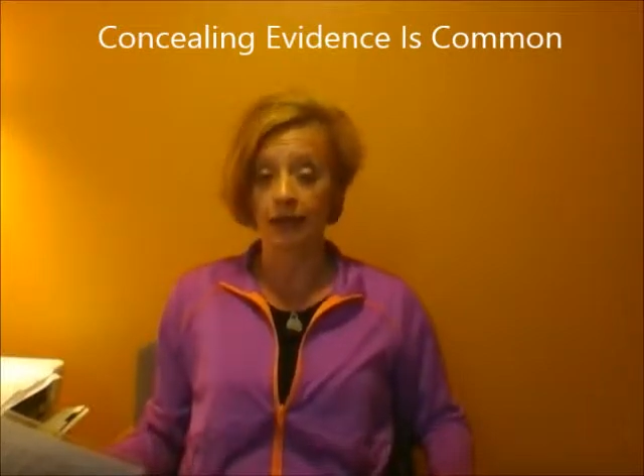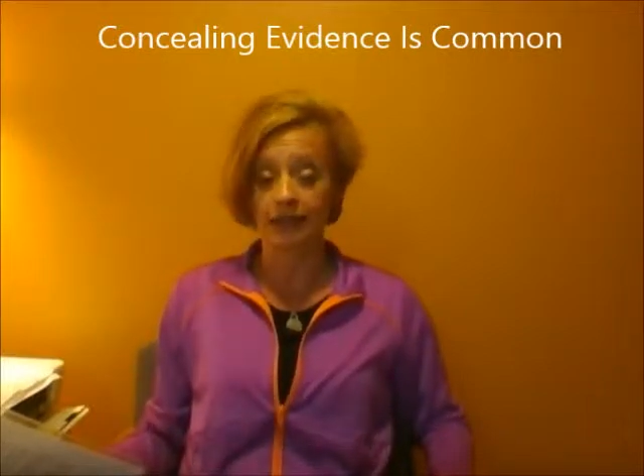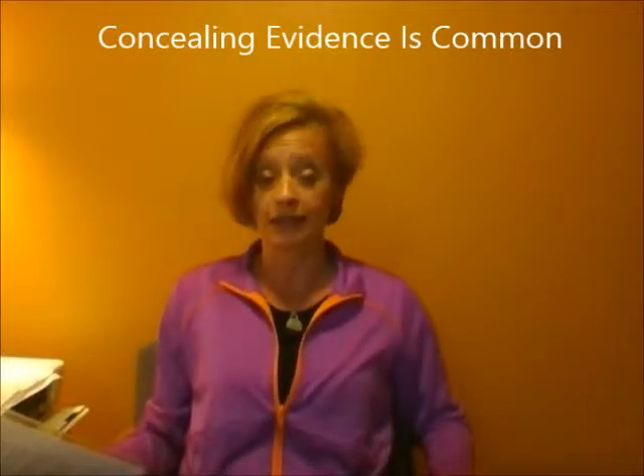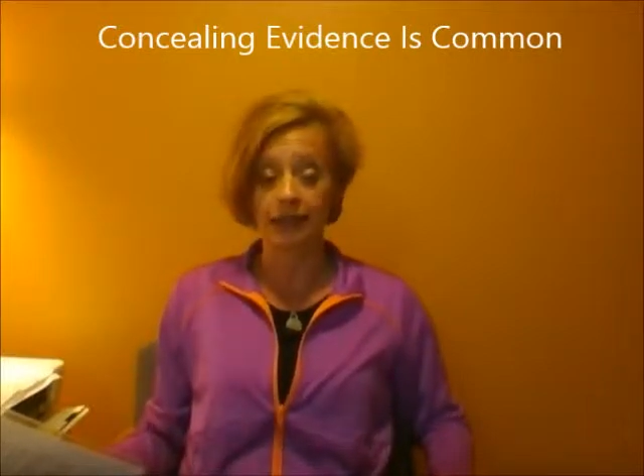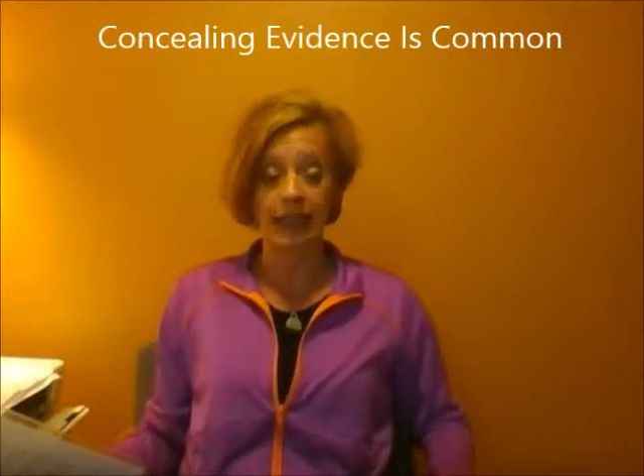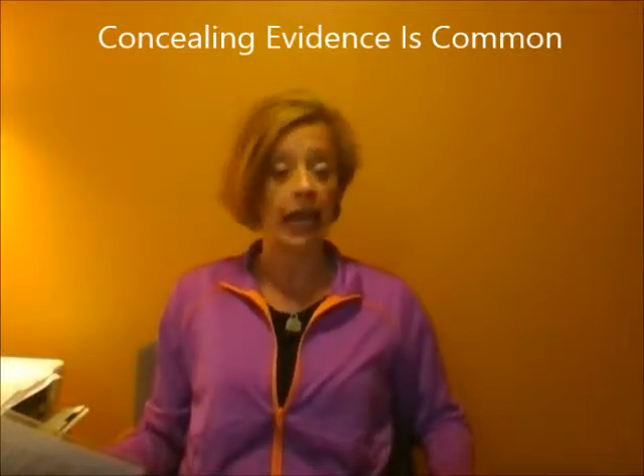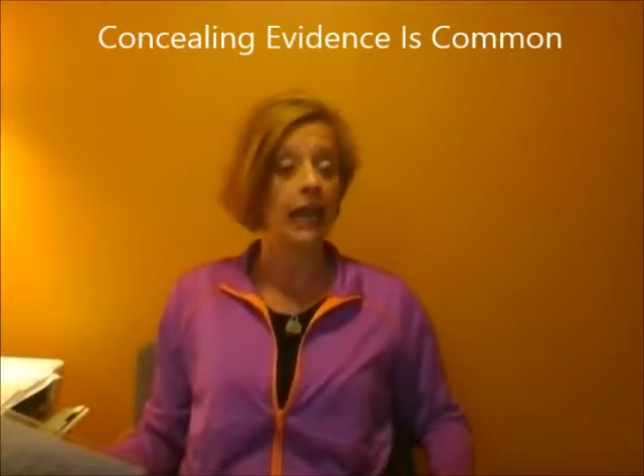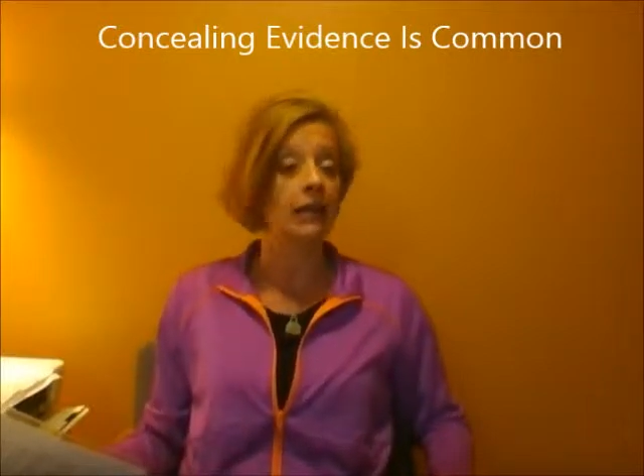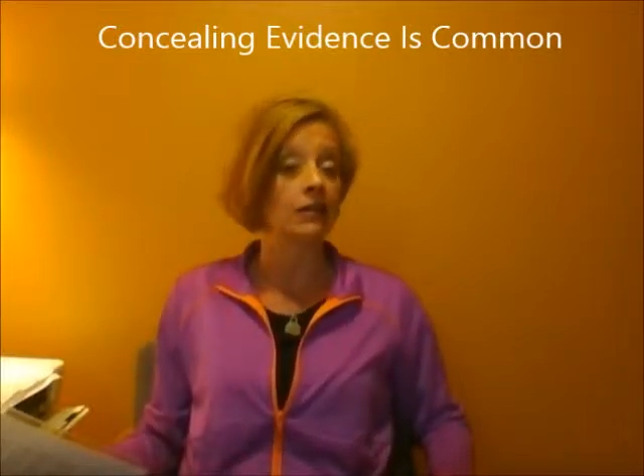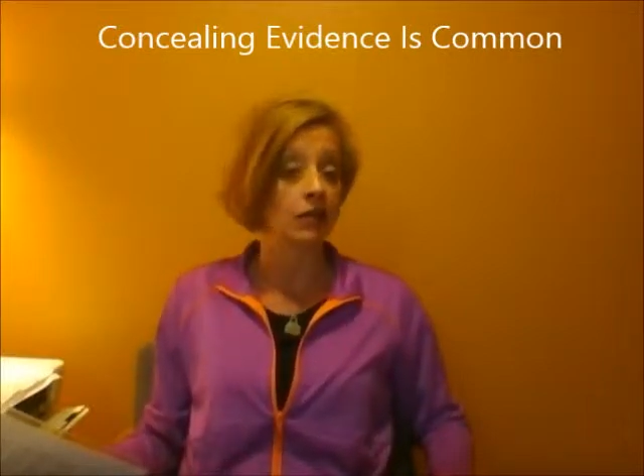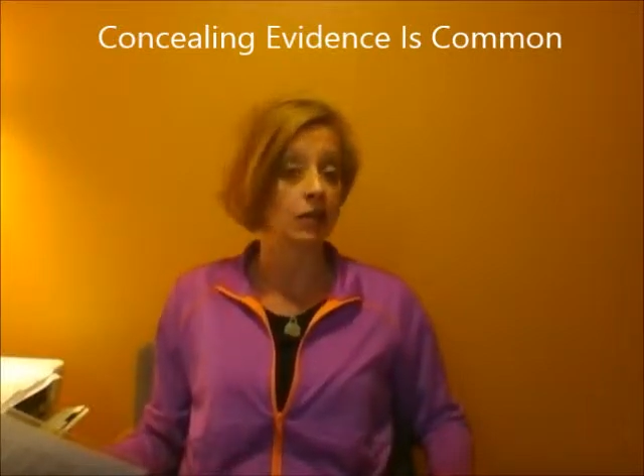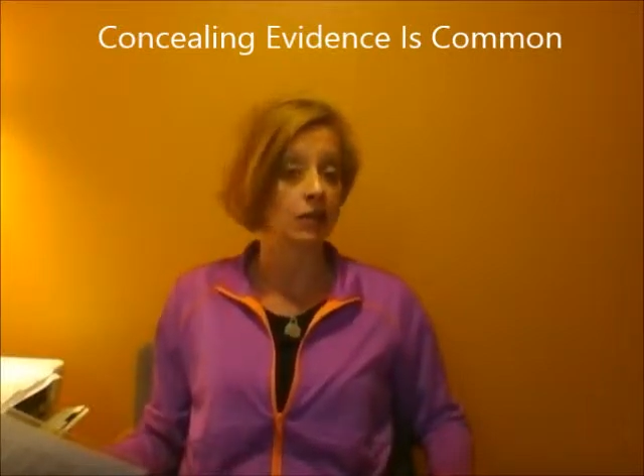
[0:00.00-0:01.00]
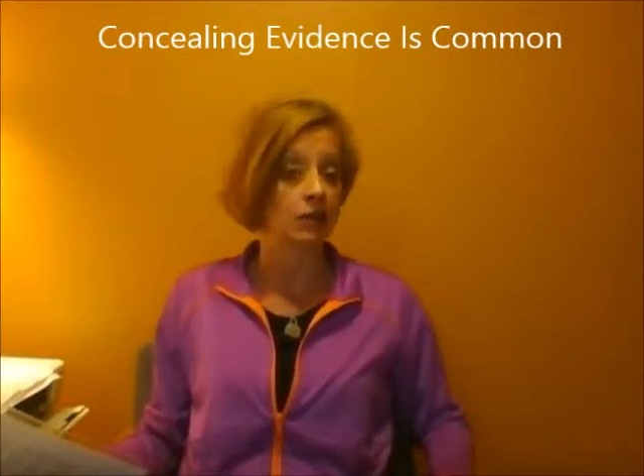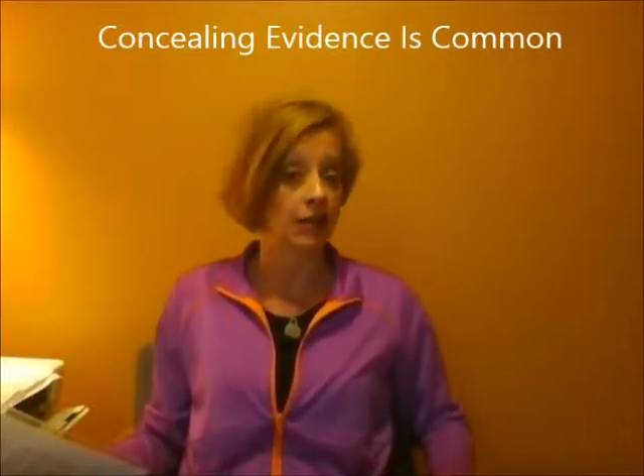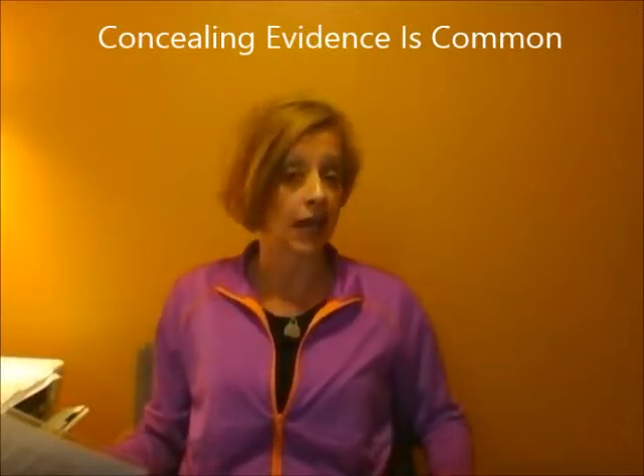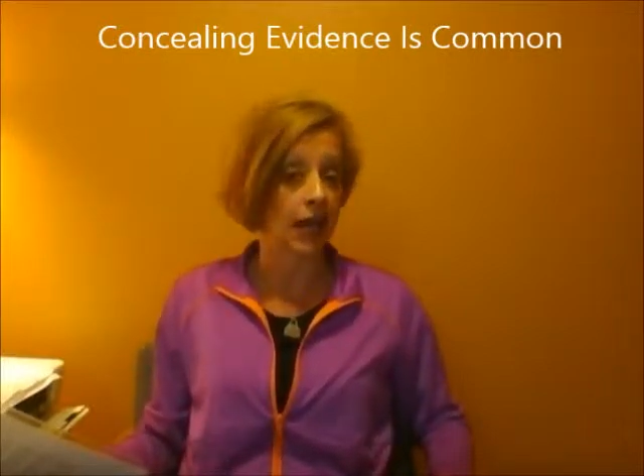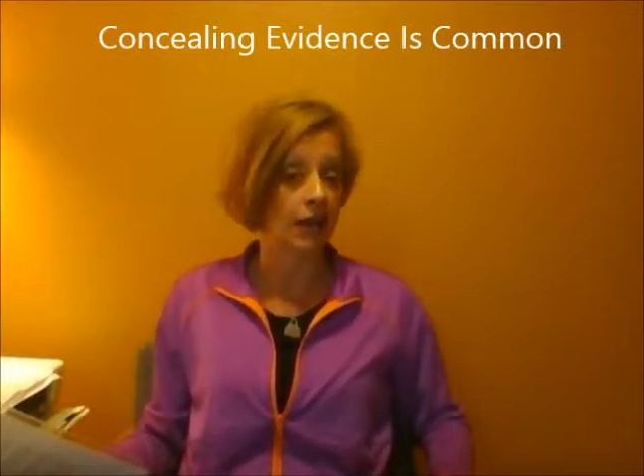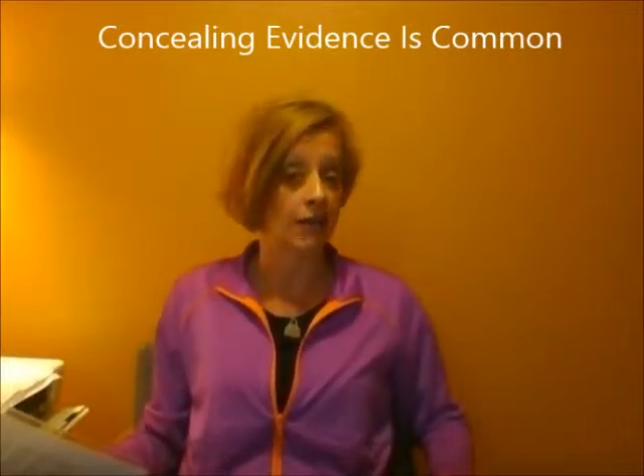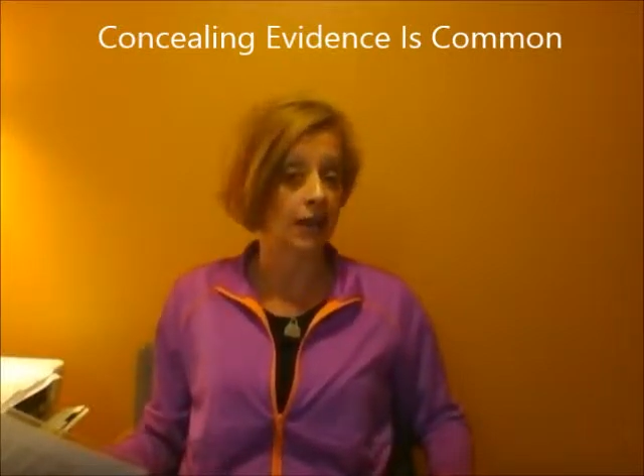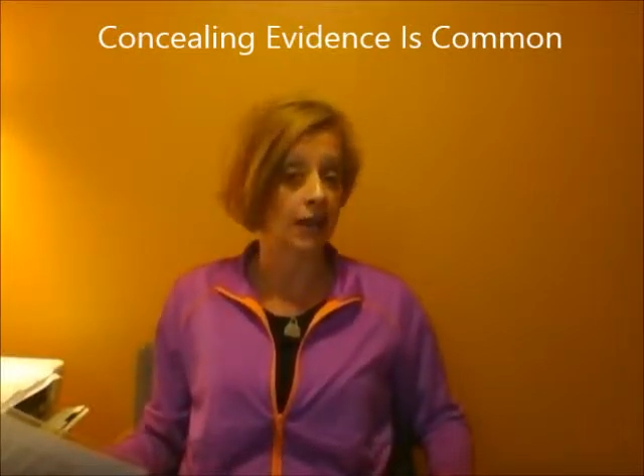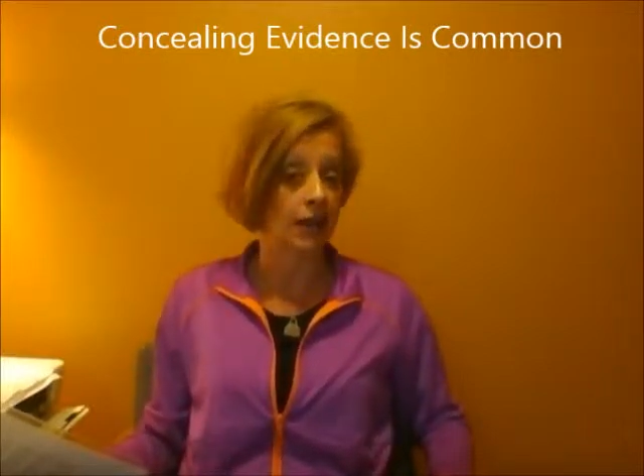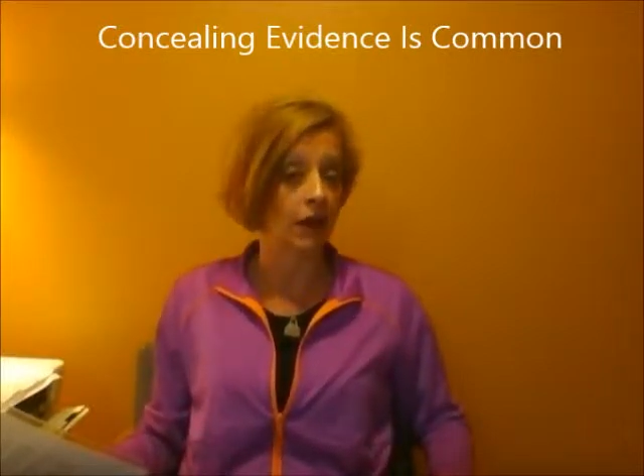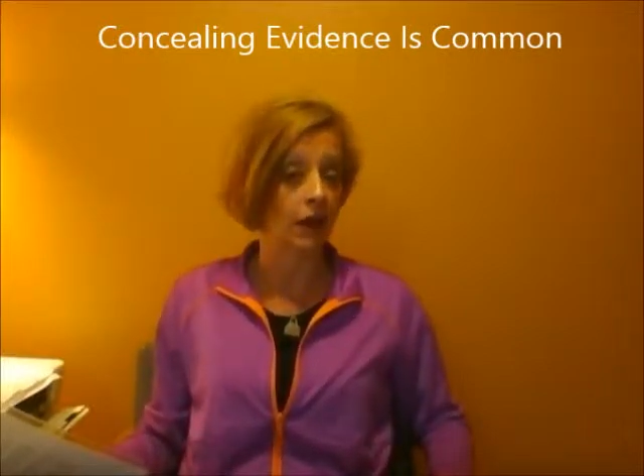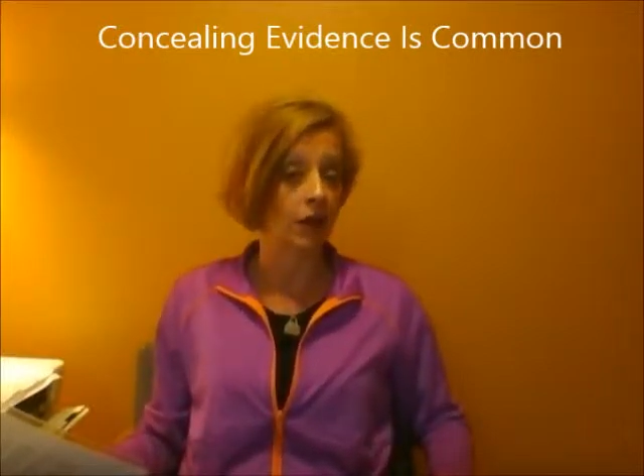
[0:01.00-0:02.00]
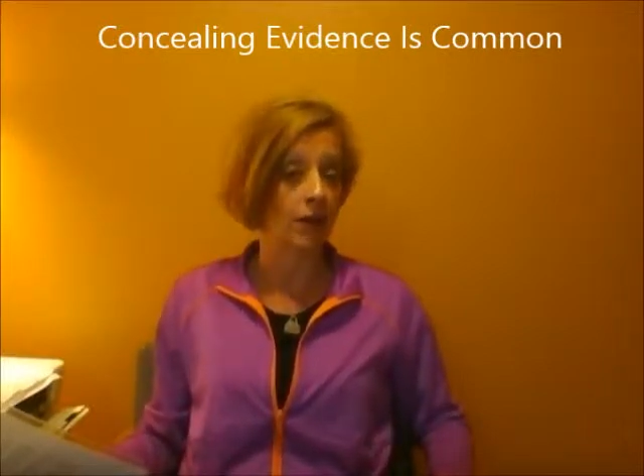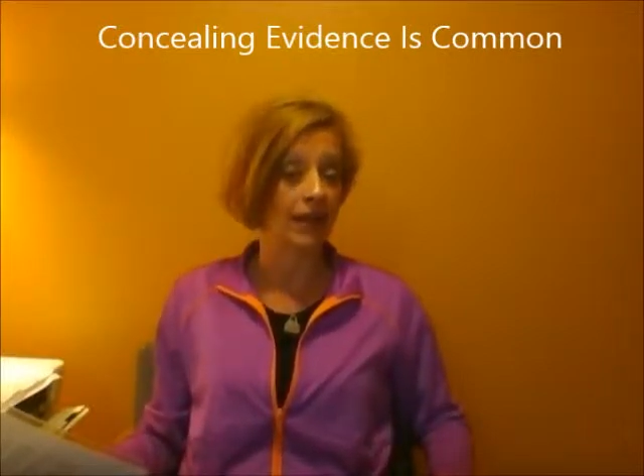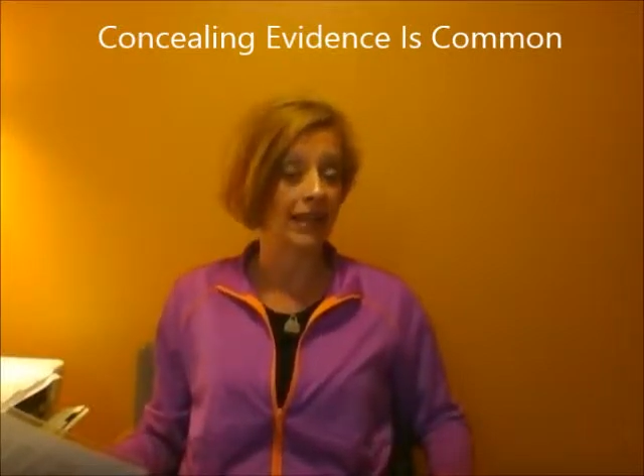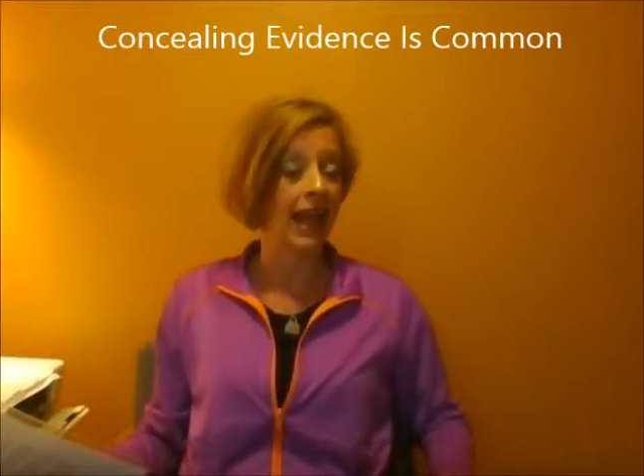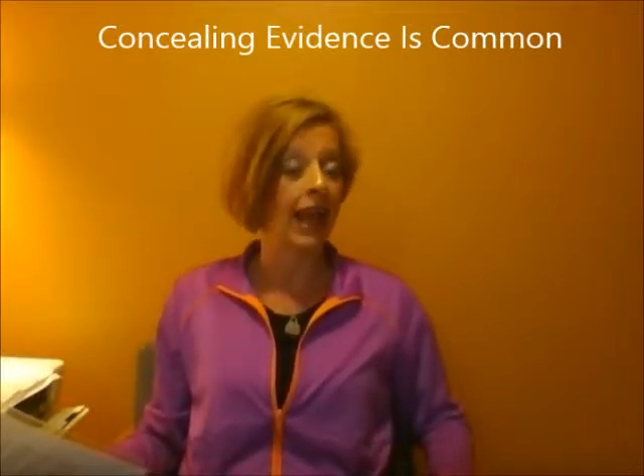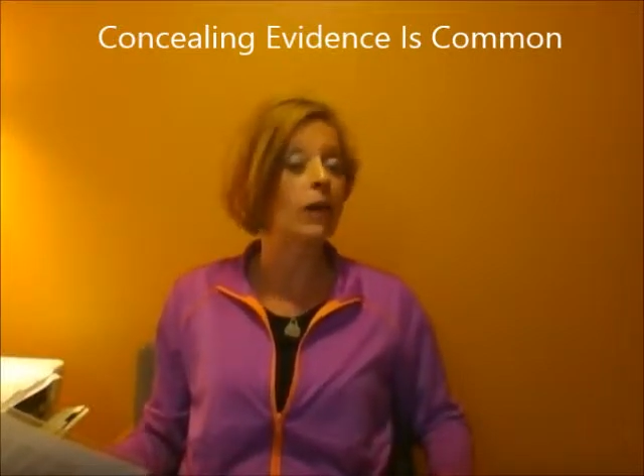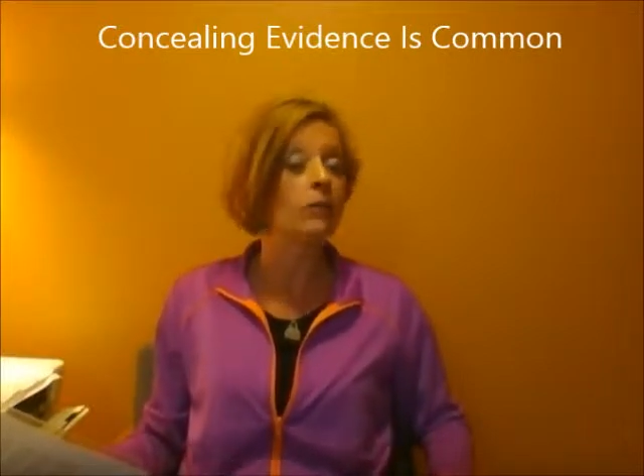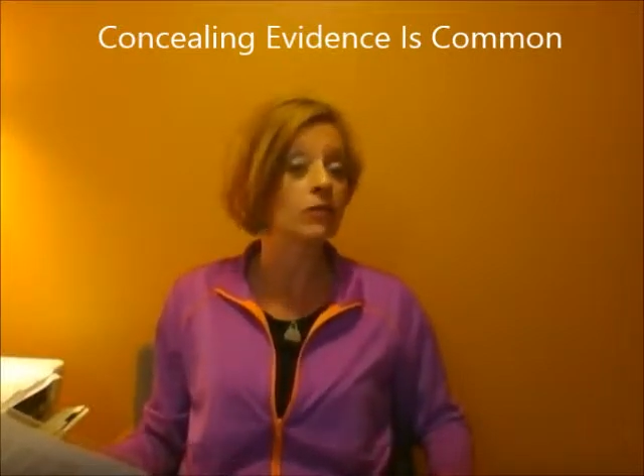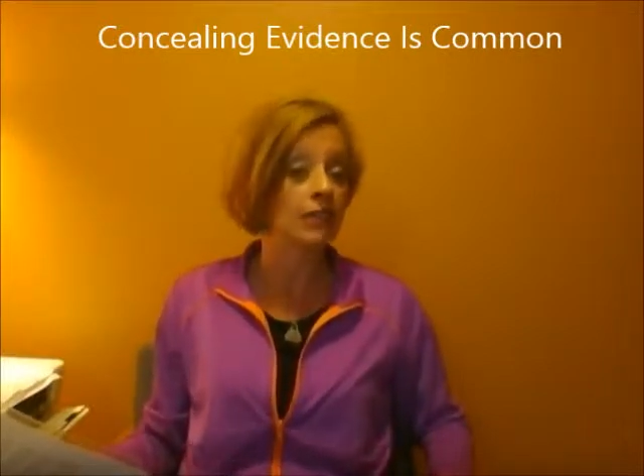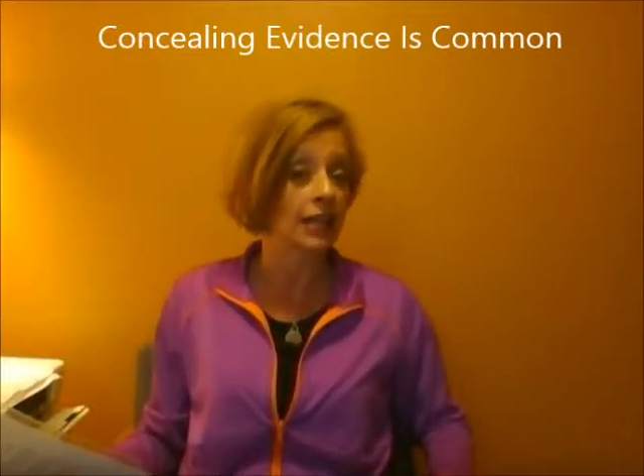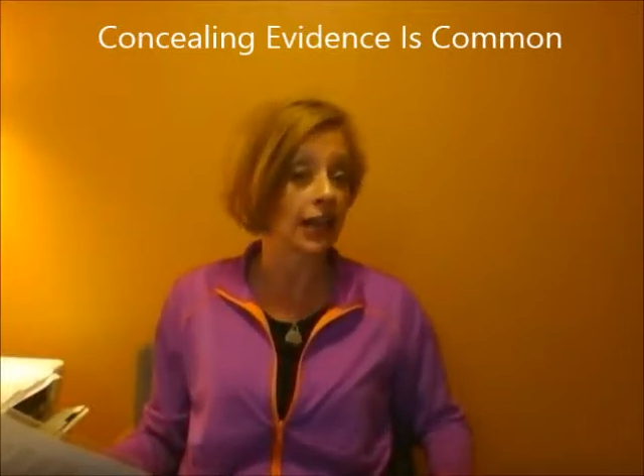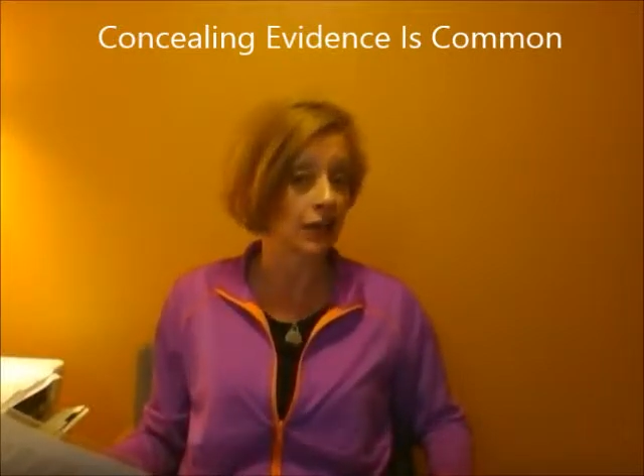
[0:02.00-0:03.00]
scandal down in Maricopa County,